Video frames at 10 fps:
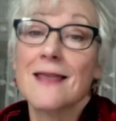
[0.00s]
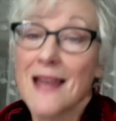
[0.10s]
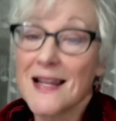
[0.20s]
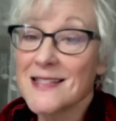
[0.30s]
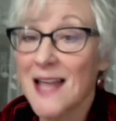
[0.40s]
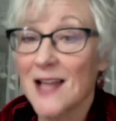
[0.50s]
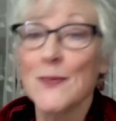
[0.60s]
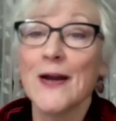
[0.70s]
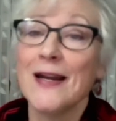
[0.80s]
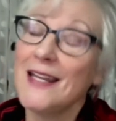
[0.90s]
let's
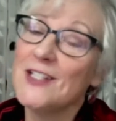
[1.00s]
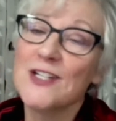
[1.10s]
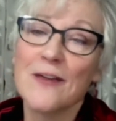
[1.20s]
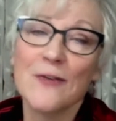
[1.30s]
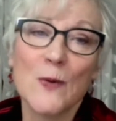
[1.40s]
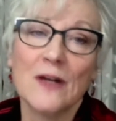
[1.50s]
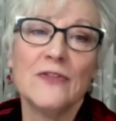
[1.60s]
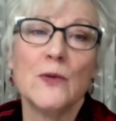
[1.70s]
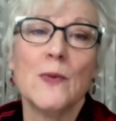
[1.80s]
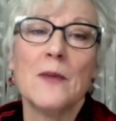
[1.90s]
celebrate each and every one of
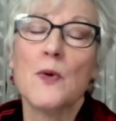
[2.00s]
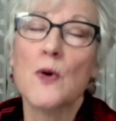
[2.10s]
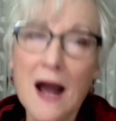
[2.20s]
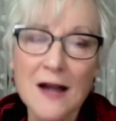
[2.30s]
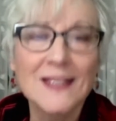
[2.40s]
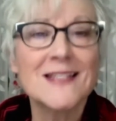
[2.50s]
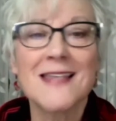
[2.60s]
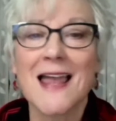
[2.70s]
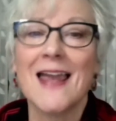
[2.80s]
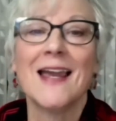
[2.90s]
you by proudly
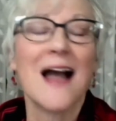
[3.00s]
saying,